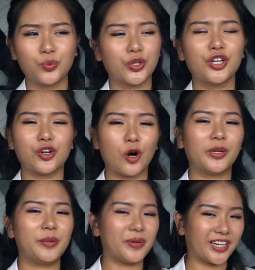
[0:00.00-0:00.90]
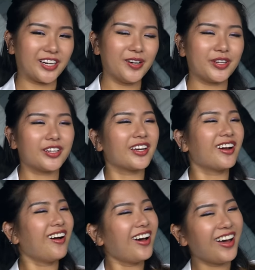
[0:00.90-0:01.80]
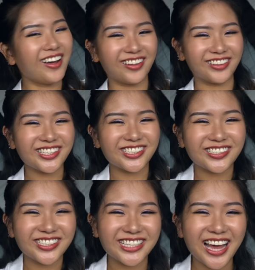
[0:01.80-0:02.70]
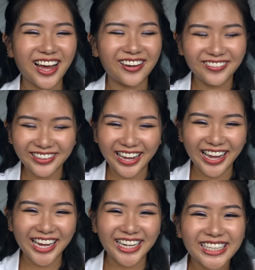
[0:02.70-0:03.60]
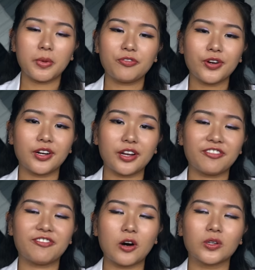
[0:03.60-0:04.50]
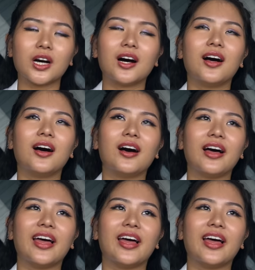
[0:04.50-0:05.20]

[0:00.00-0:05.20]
you wouldn't normally pick up and you're like, huh? that's your style, okay. My friend and I found a